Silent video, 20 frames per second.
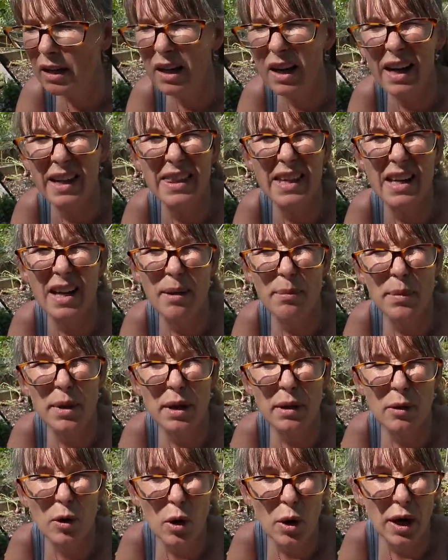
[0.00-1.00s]
I think I'm
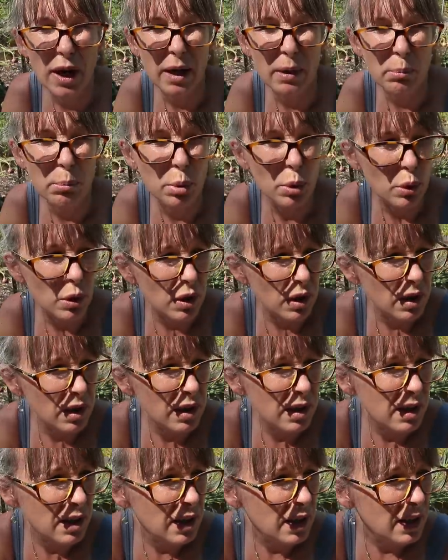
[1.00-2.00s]
gonna go ahead and pull.
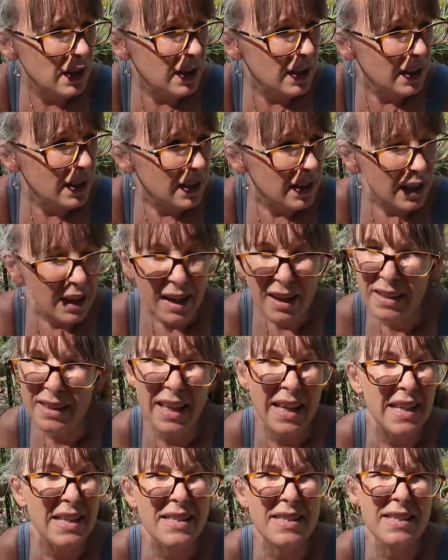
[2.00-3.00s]

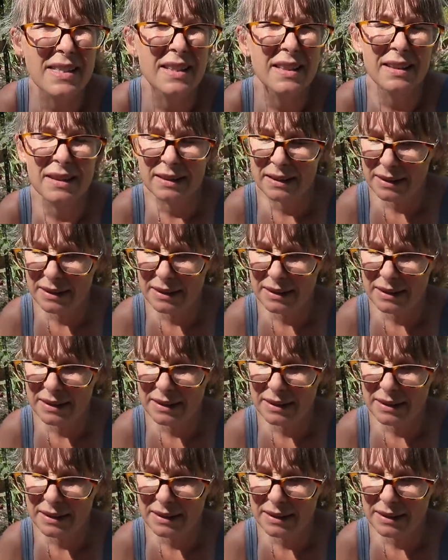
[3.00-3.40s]
Unless